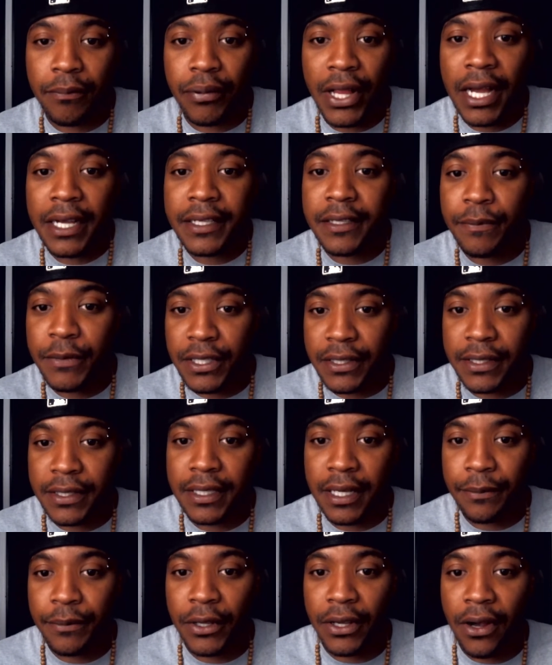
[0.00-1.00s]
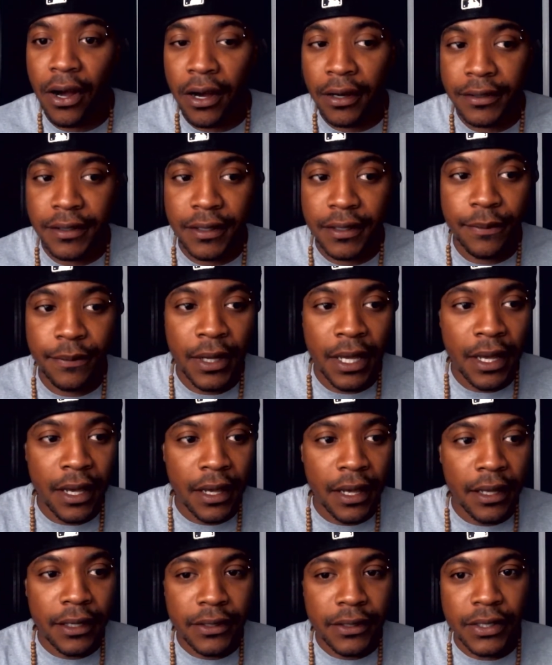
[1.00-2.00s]
blossom into something awesome
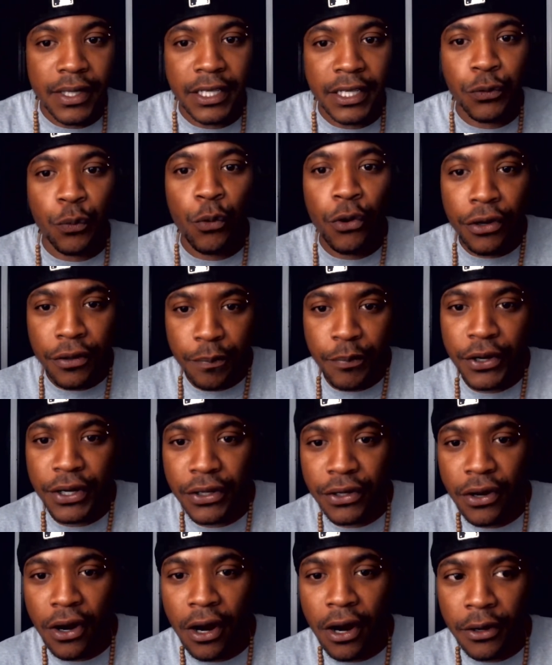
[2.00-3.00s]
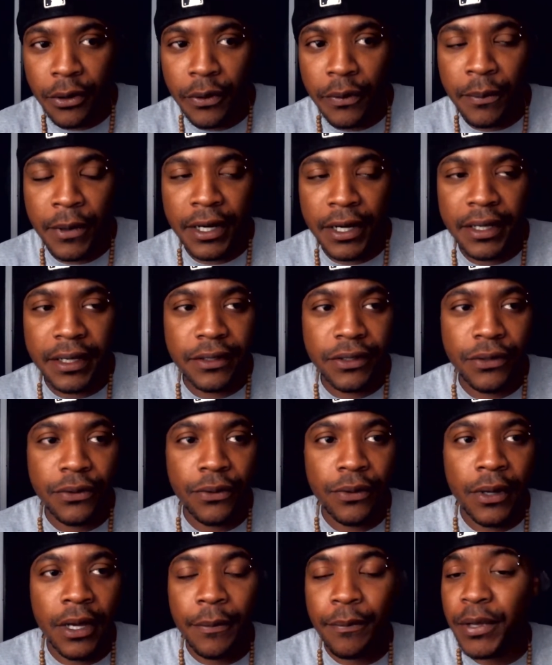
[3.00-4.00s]
that's worth putting your hard-earned money
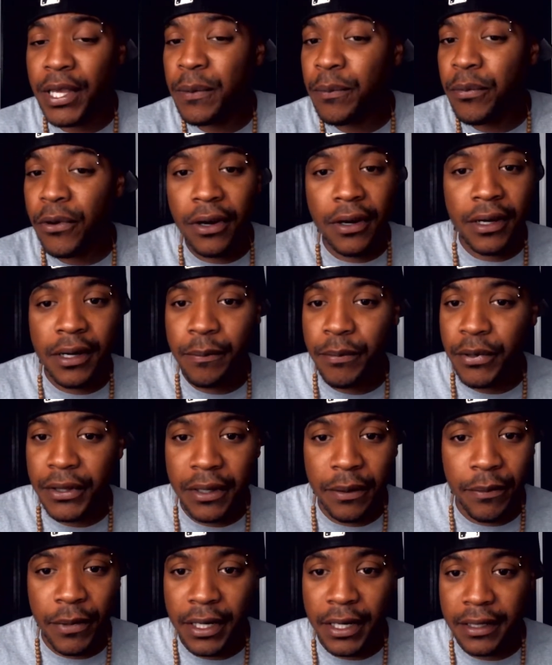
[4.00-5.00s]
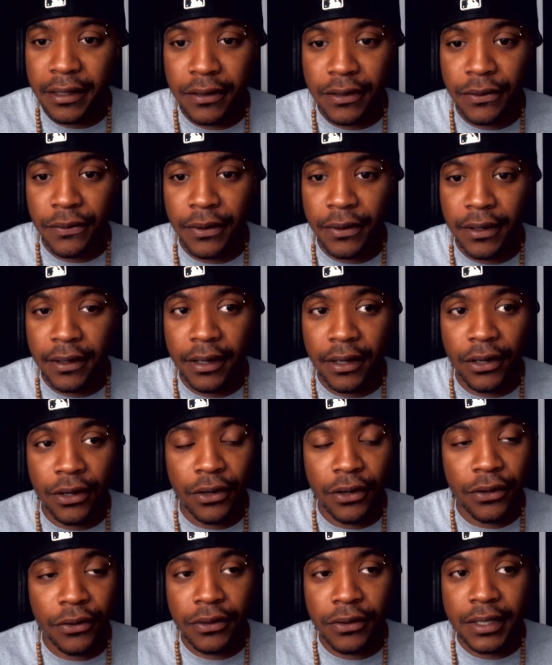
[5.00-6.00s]
into, people aren't going to put their money into it. You
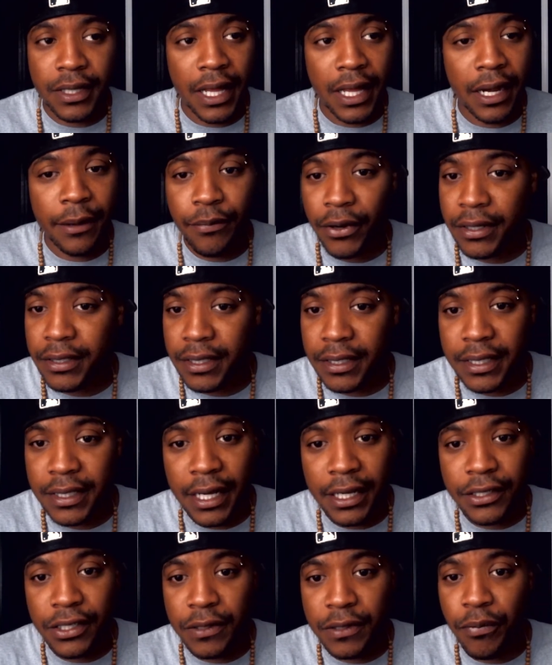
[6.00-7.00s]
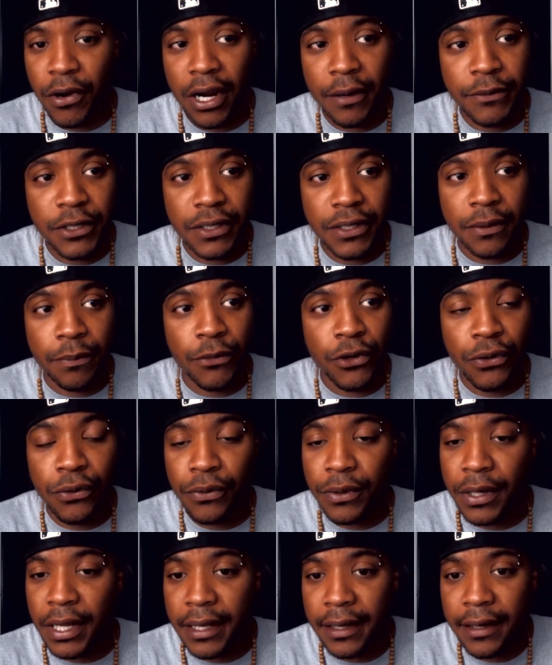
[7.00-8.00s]
know, there's a lot of projects that just promise the
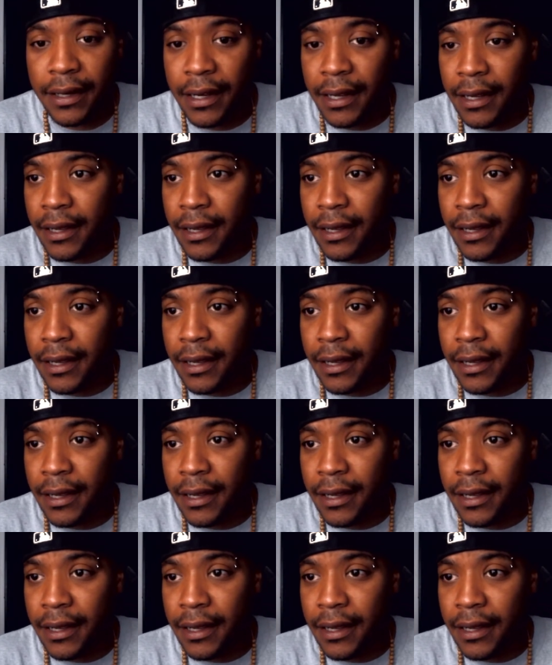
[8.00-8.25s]
moon and